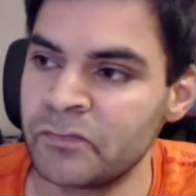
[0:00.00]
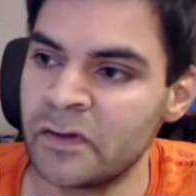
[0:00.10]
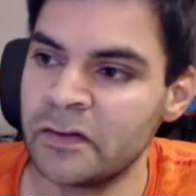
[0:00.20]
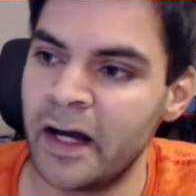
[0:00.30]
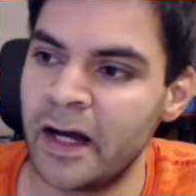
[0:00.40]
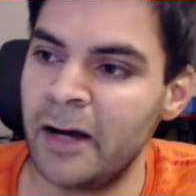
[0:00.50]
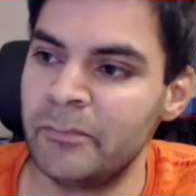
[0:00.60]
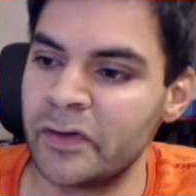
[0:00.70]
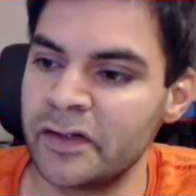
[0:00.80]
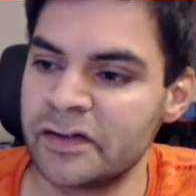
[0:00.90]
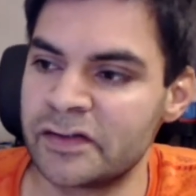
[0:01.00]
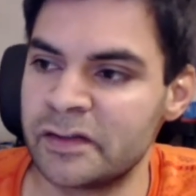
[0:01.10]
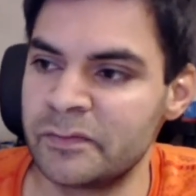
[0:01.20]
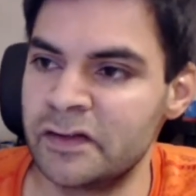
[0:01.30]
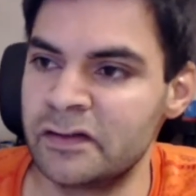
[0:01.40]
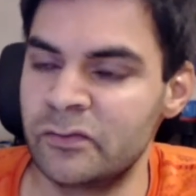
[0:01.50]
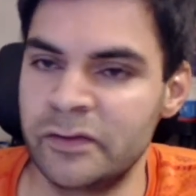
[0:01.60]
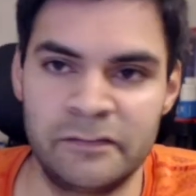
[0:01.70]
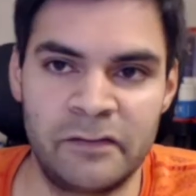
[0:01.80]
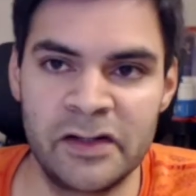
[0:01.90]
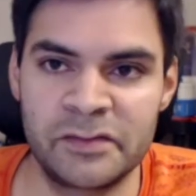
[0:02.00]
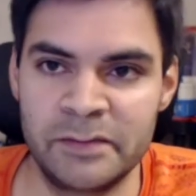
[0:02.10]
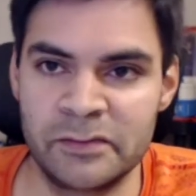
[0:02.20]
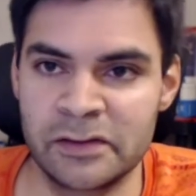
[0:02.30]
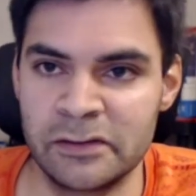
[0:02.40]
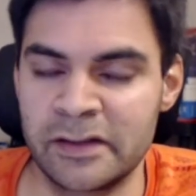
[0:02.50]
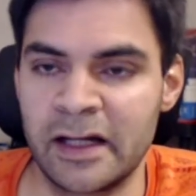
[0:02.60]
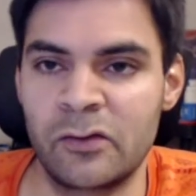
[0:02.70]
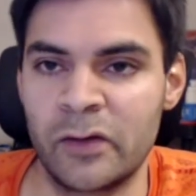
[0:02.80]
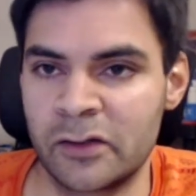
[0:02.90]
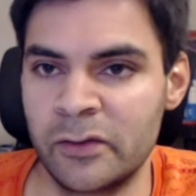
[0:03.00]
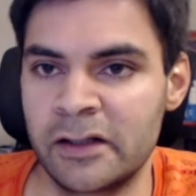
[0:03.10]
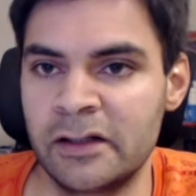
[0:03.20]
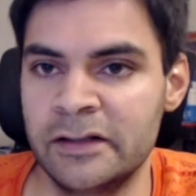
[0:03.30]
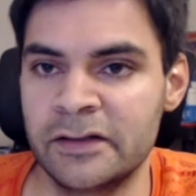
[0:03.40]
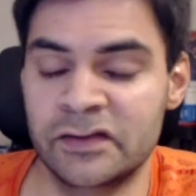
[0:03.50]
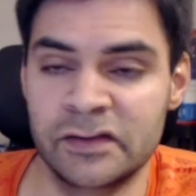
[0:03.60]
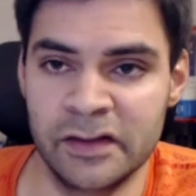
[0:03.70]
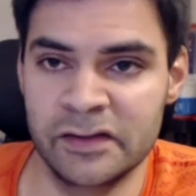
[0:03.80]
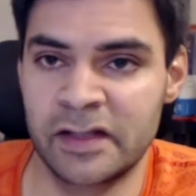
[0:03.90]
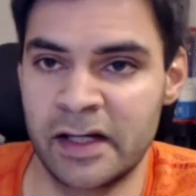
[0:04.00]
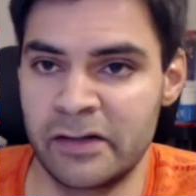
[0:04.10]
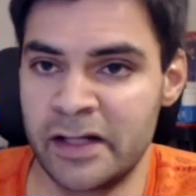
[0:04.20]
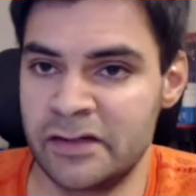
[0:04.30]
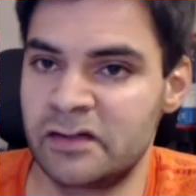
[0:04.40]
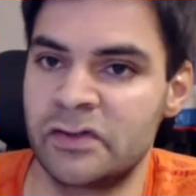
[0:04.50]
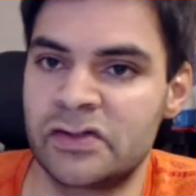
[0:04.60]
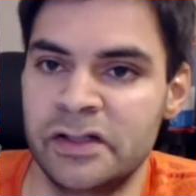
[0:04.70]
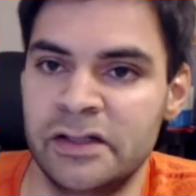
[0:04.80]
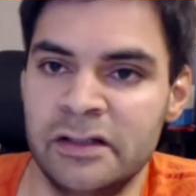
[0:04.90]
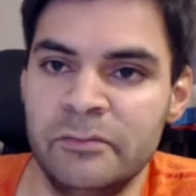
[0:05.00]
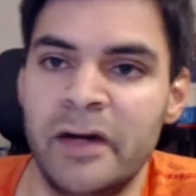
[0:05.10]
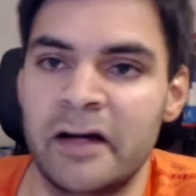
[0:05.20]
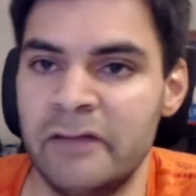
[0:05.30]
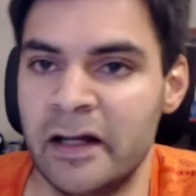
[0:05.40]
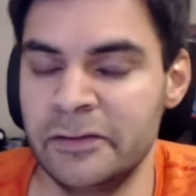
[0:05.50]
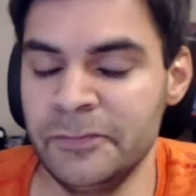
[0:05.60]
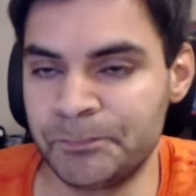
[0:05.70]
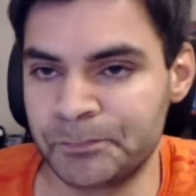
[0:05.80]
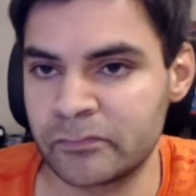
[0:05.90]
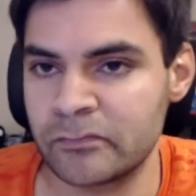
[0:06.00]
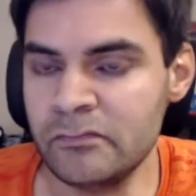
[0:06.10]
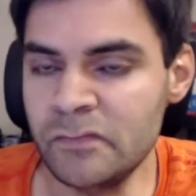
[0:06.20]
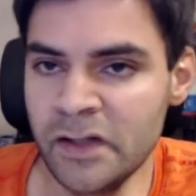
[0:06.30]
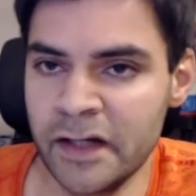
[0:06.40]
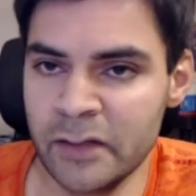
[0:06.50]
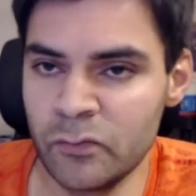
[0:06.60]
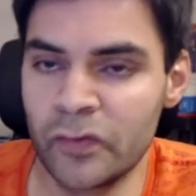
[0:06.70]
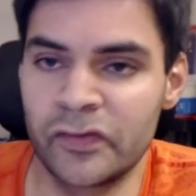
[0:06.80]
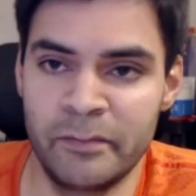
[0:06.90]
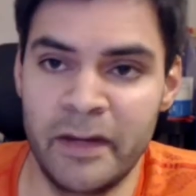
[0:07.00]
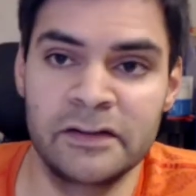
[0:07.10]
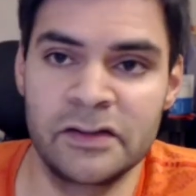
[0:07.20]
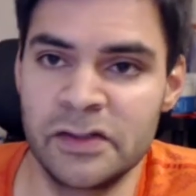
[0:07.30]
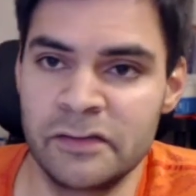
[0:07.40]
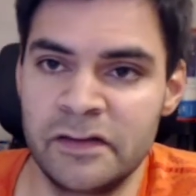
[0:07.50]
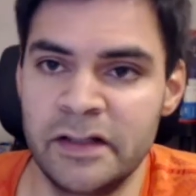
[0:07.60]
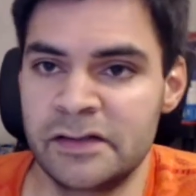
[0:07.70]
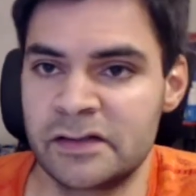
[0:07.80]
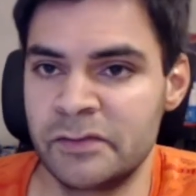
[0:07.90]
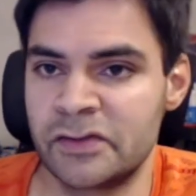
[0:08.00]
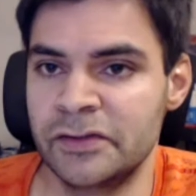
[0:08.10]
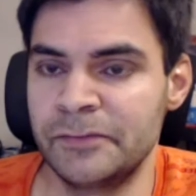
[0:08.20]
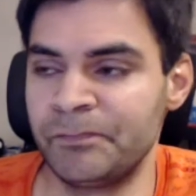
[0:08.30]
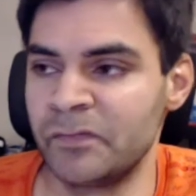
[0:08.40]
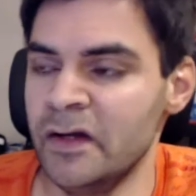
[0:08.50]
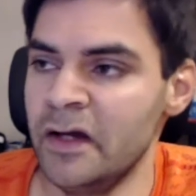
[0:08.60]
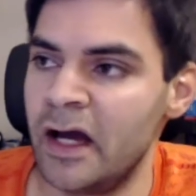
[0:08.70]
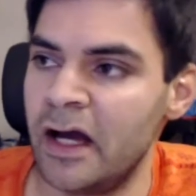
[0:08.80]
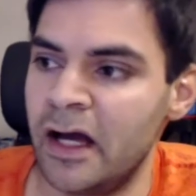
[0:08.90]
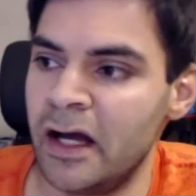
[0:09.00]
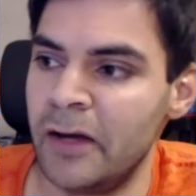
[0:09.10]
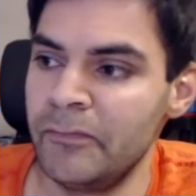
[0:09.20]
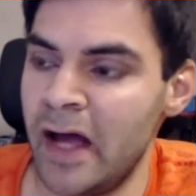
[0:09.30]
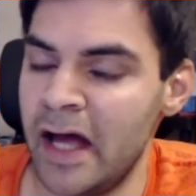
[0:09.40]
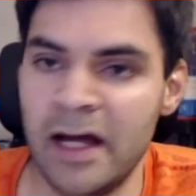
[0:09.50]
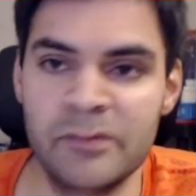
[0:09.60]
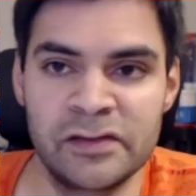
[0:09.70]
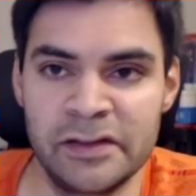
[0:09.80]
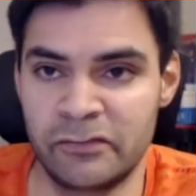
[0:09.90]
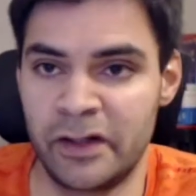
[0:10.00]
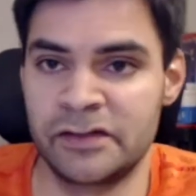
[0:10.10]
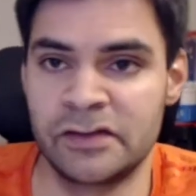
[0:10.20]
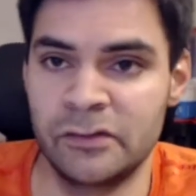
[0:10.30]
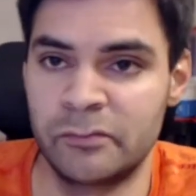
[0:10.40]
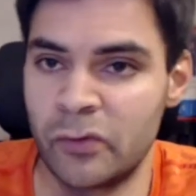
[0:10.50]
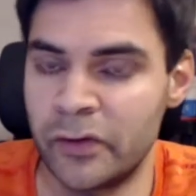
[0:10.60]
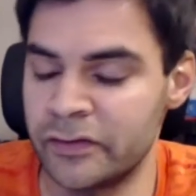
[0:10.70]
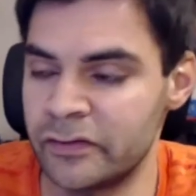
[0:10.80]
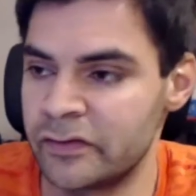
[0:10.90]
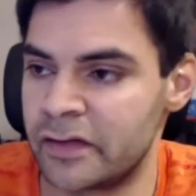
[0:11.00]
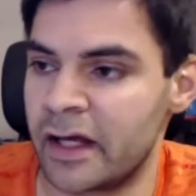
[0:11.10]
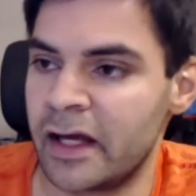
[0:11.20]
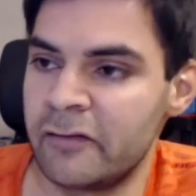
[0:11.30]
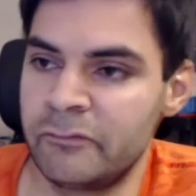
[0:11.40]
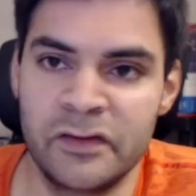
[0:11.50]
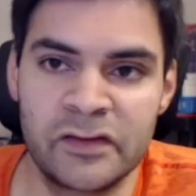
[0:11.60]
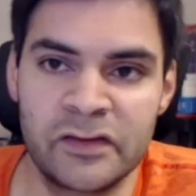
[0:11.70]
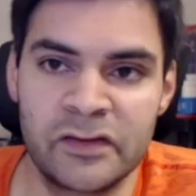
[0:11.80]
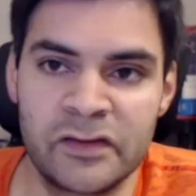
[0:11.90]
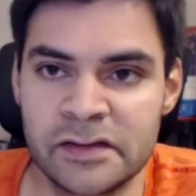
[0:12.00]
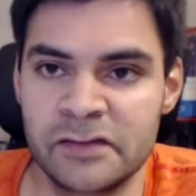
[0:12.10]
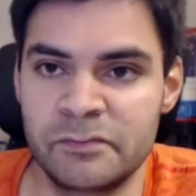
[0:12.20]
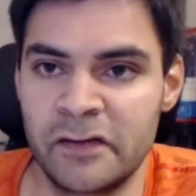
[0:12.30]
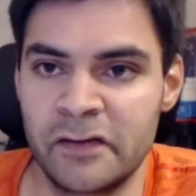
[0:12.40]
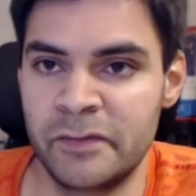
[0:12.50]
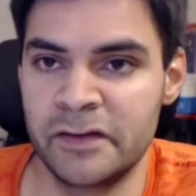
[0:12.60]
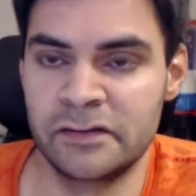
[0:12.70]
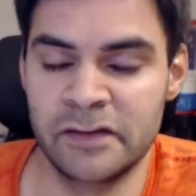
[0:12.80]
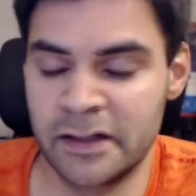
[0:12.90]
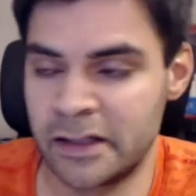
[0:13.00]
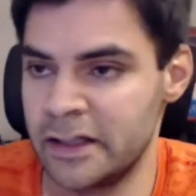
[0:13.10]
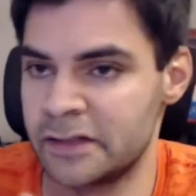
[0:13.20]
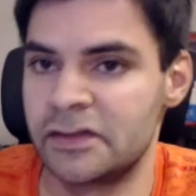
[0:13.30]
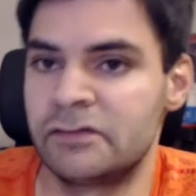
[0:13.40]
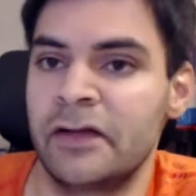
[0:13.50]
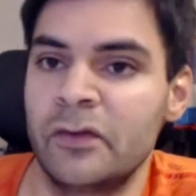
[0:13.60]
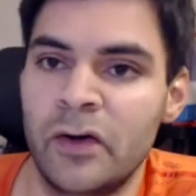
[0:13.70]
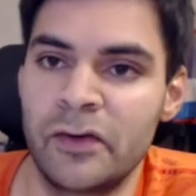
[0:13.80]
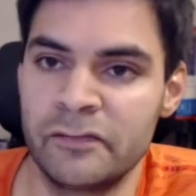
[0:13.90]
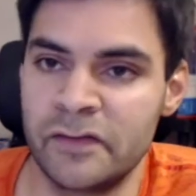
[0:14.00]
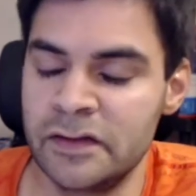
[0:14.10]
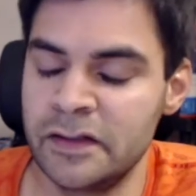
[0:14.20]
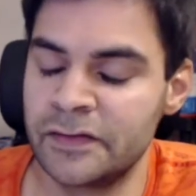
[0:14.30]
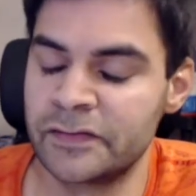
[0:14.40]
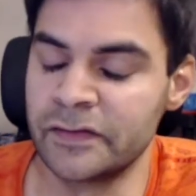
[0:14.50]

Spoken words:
But it is something that we advise people to look at quite quickly. Is there an asymmetry in the impact value? And then what's the magnitude of the asymmetry? And absolutely right to your point that there have been studies, there have been data collected around the world over the years